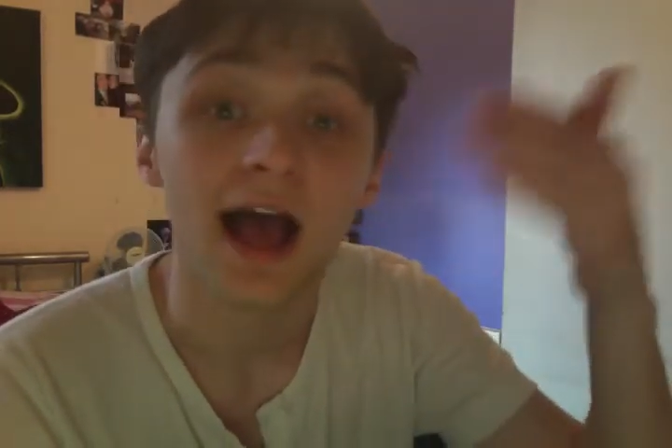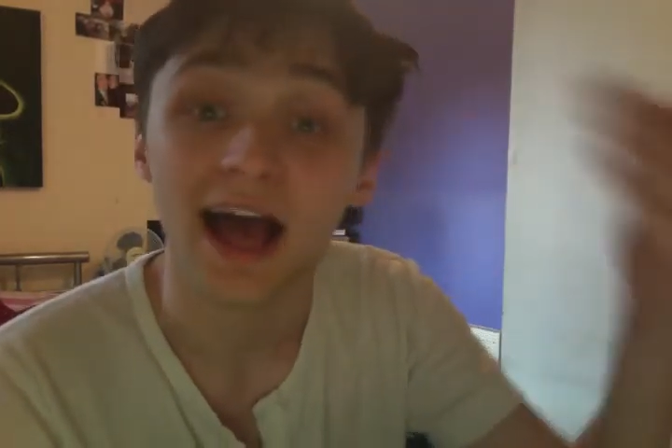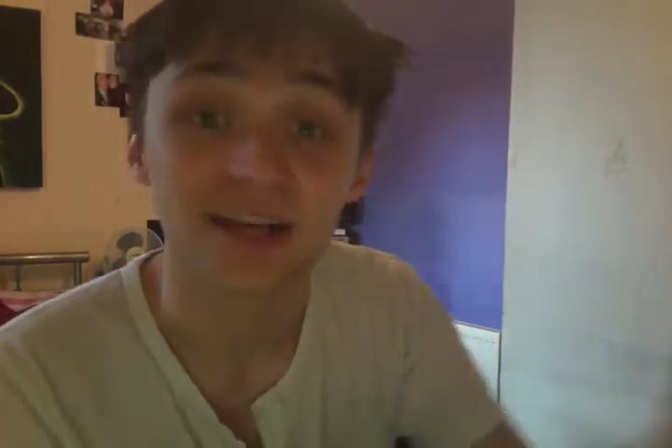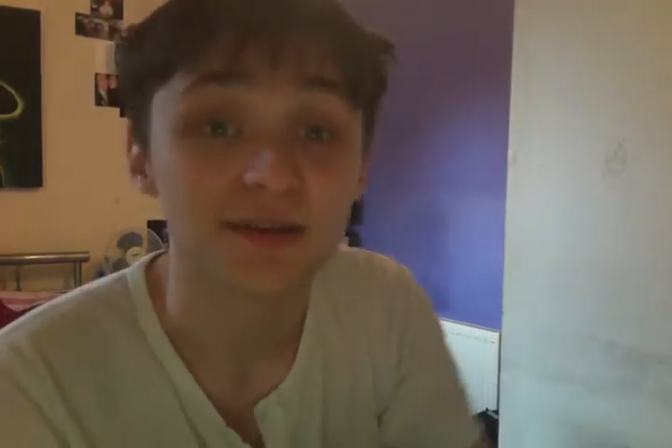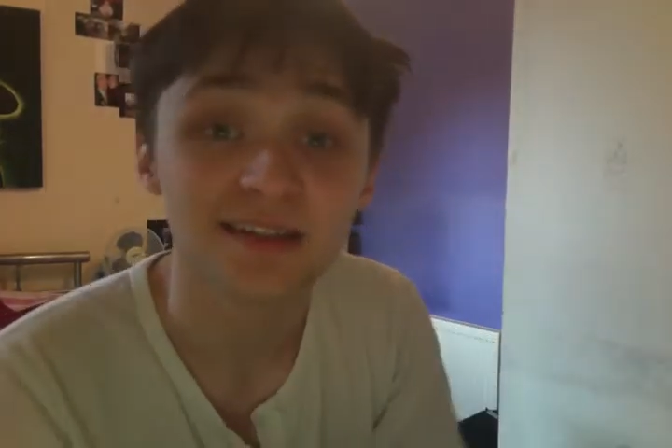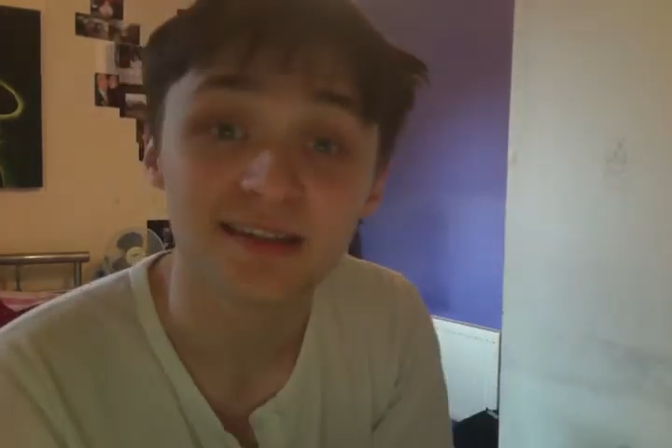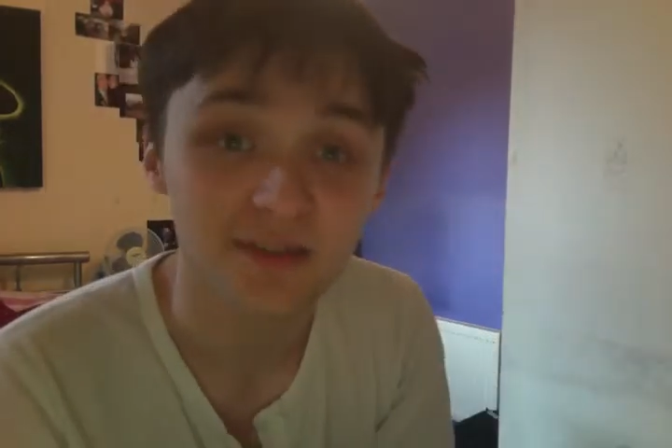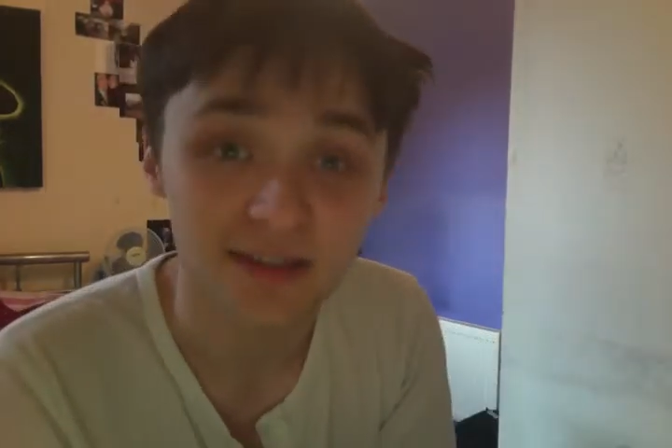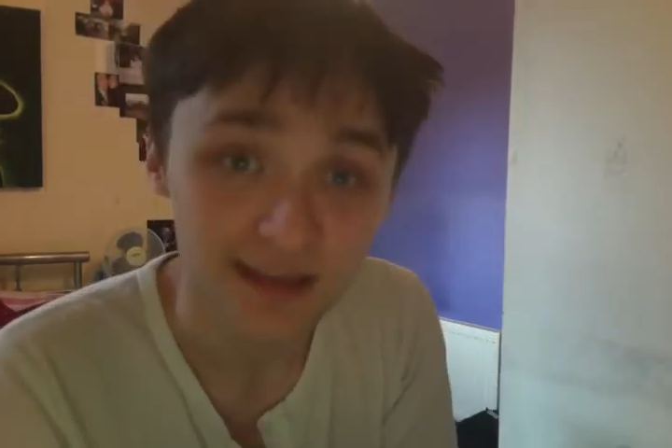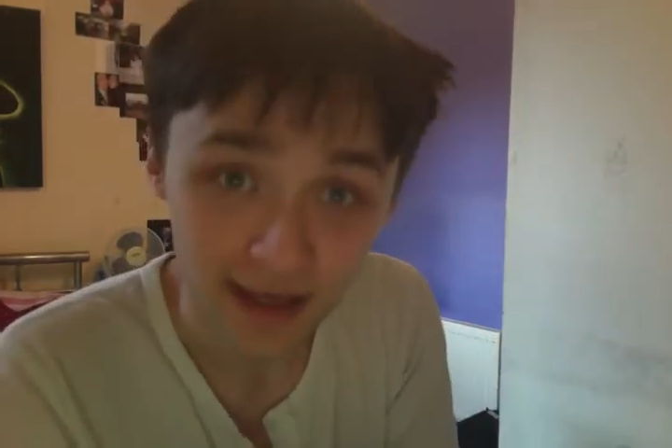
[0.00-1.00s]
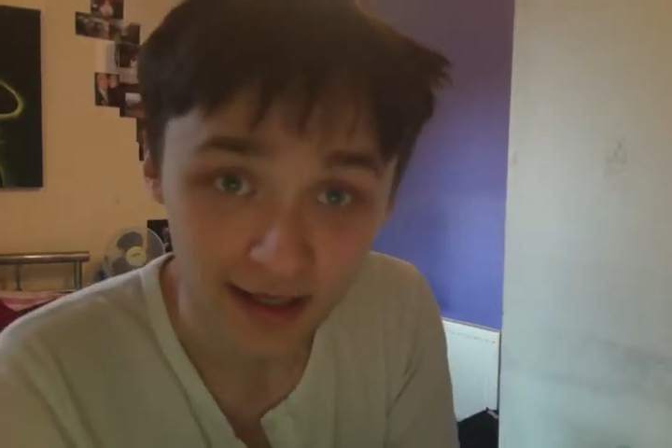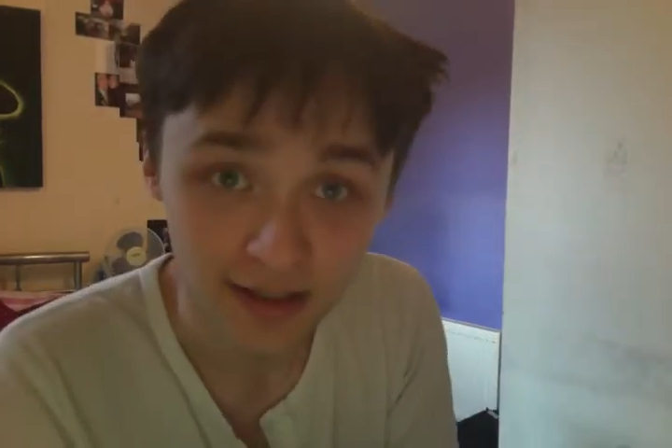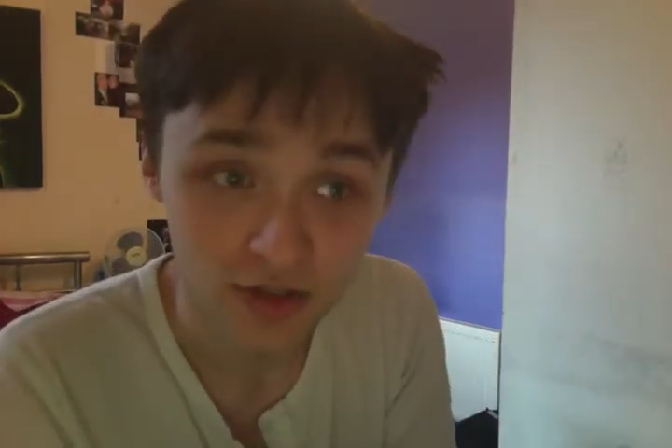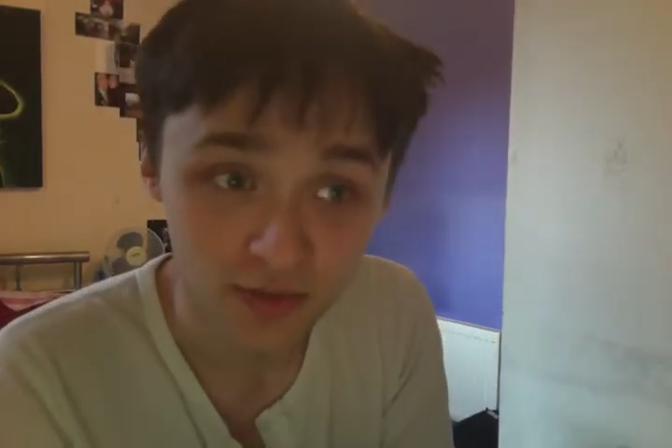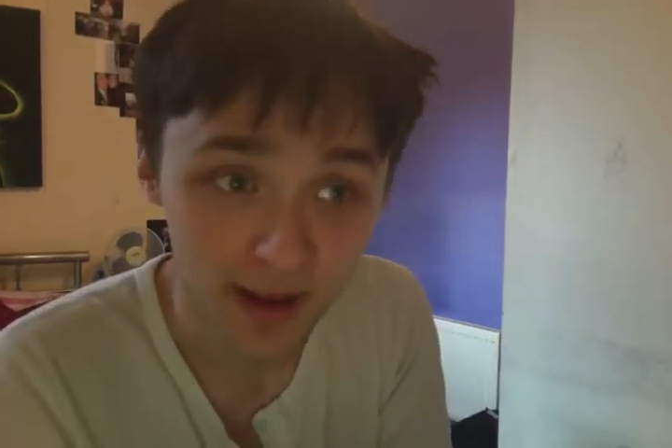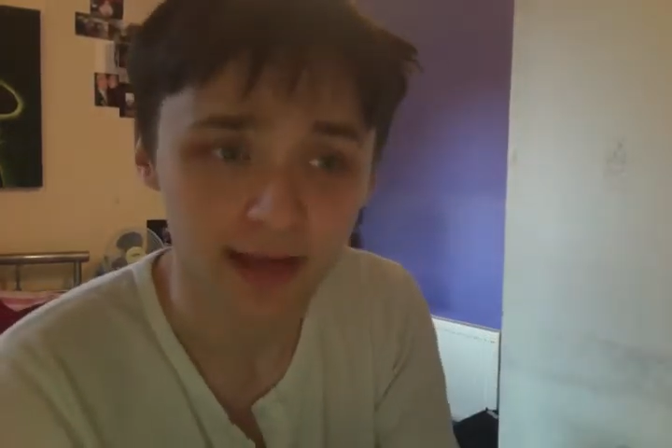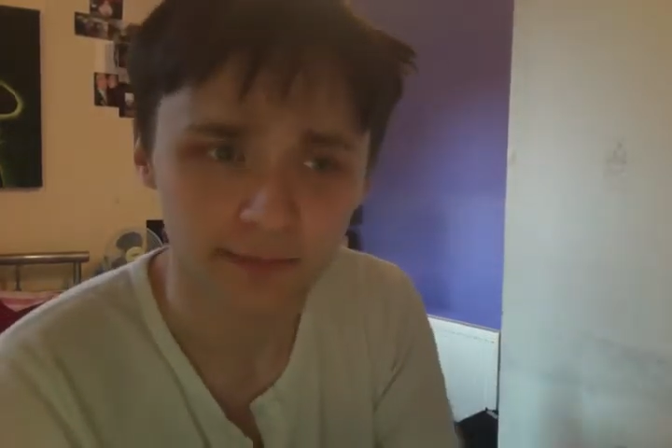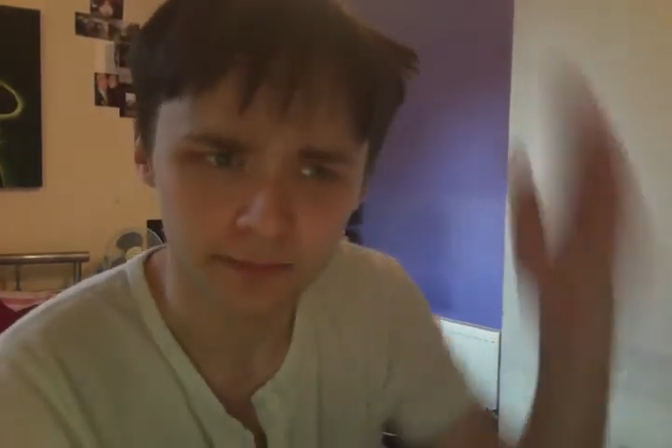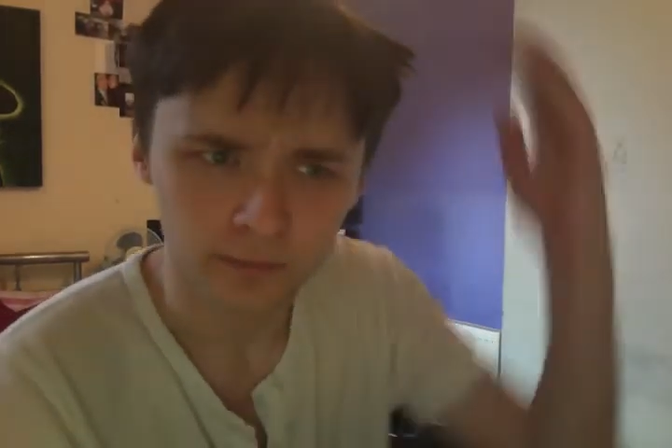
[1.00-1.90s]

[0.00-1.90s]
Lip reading: Animated series in Japan.